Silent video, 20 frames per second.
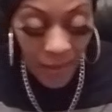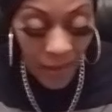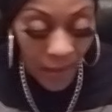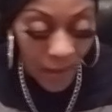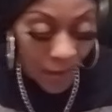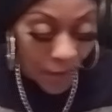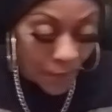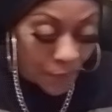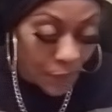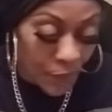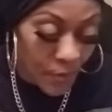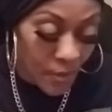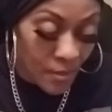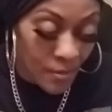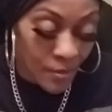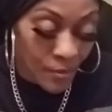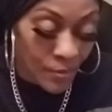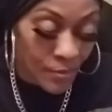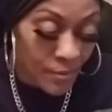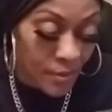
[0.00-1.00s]

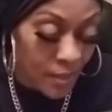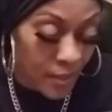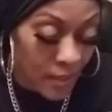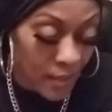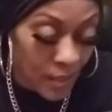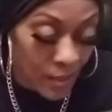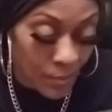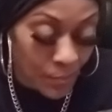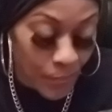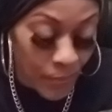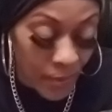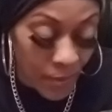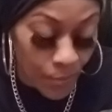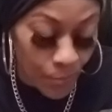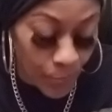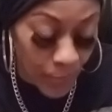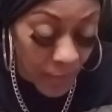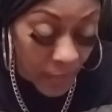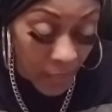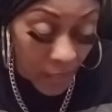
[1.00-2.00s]
Hierophant, the King
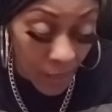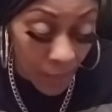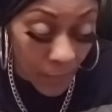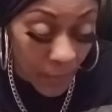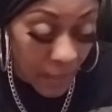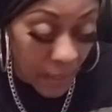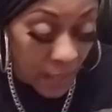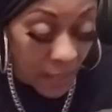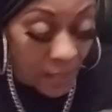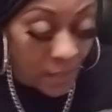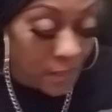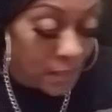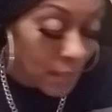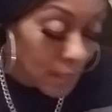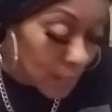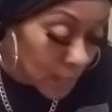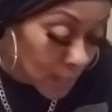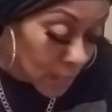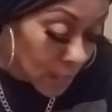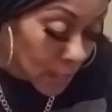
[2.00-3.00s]
Pen,
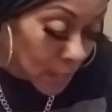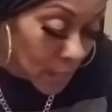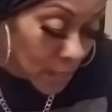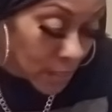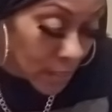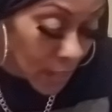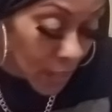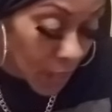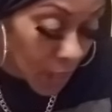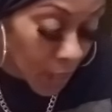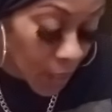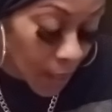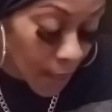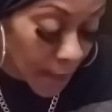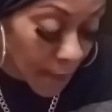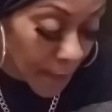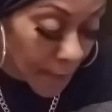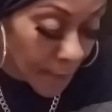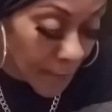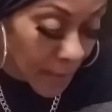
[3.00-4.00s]
the
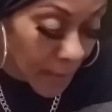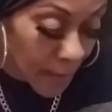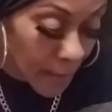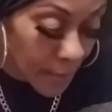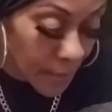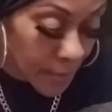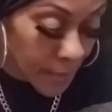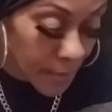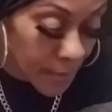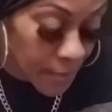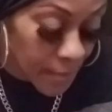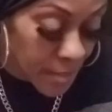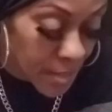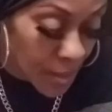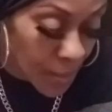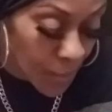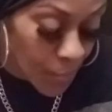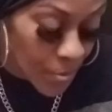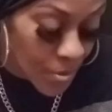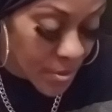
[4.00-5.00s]
um the
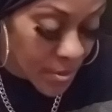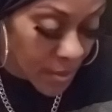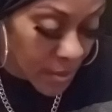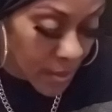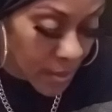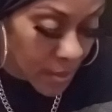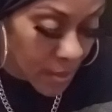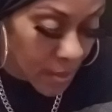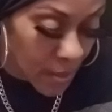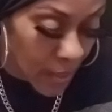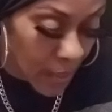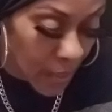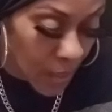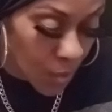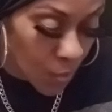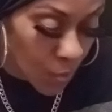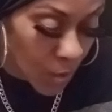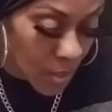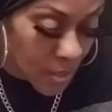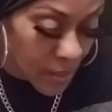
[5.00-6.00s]
temperance and the eight
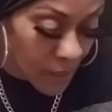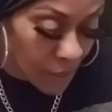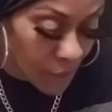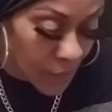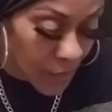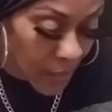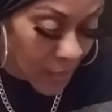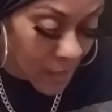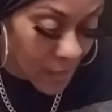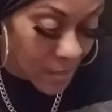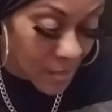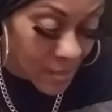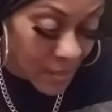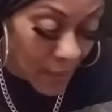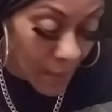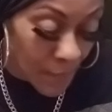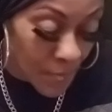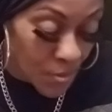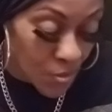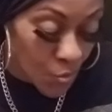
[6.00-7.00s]
of wands, I feel like this
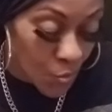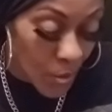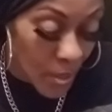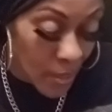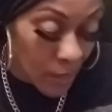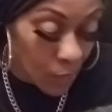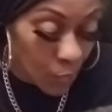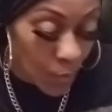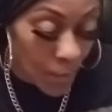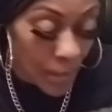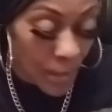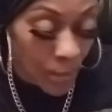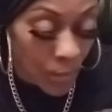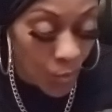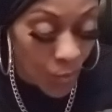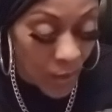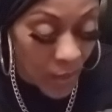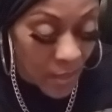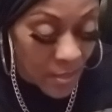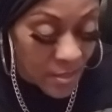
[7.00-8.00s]
happens quick. Remember
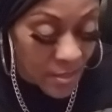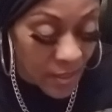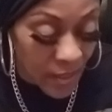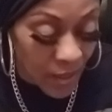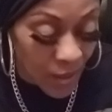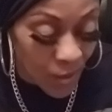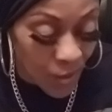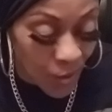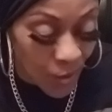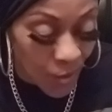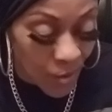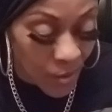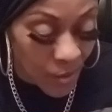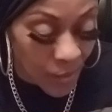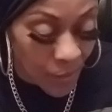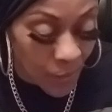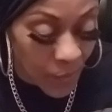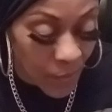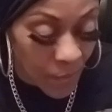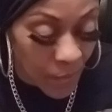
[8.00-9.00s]
what I said
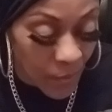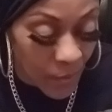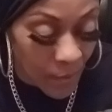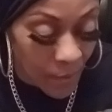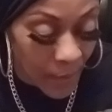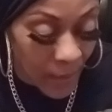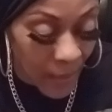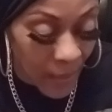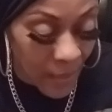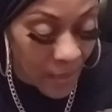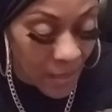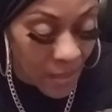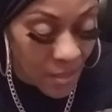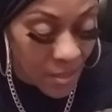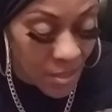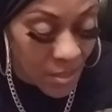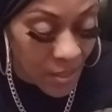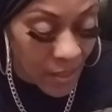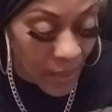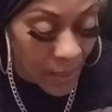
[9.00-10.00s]
earlier. People are mad that
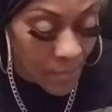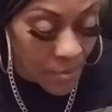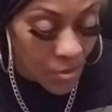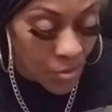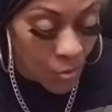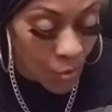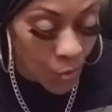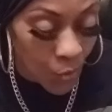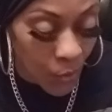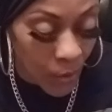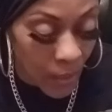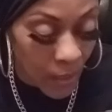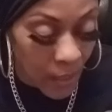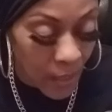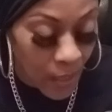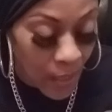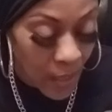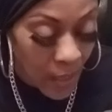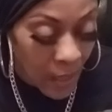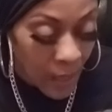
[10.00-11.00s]
this shit happens so
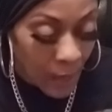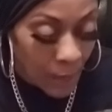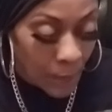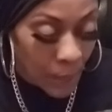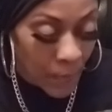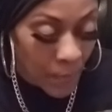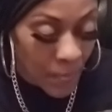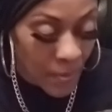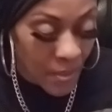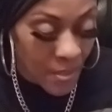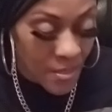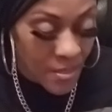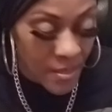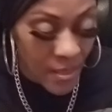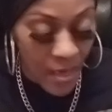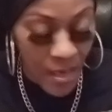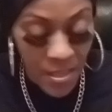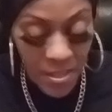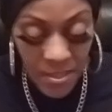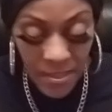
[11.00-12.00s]
quick. People are
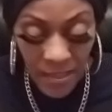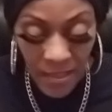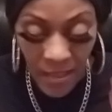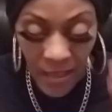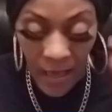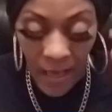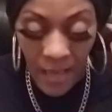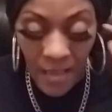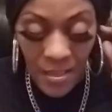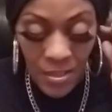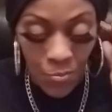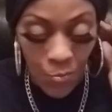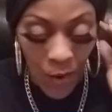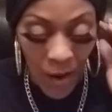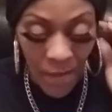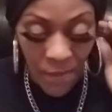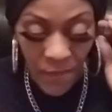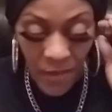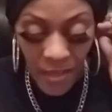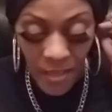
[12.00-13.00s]
saying shit like his
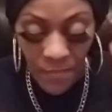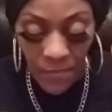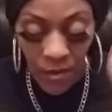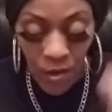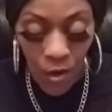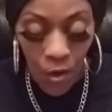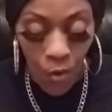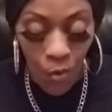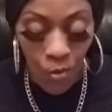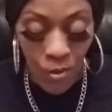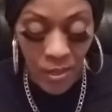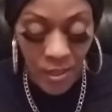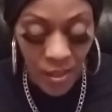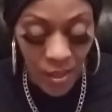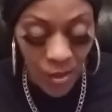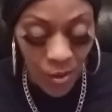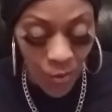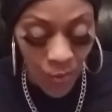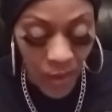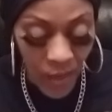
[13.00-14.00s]
wife ain't even cold in
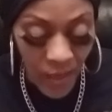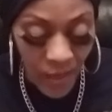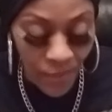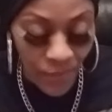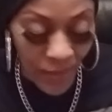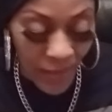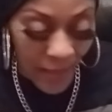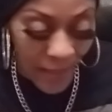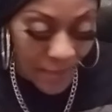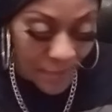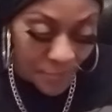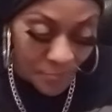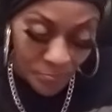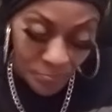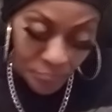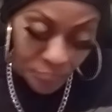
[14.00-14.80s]
her grave yet.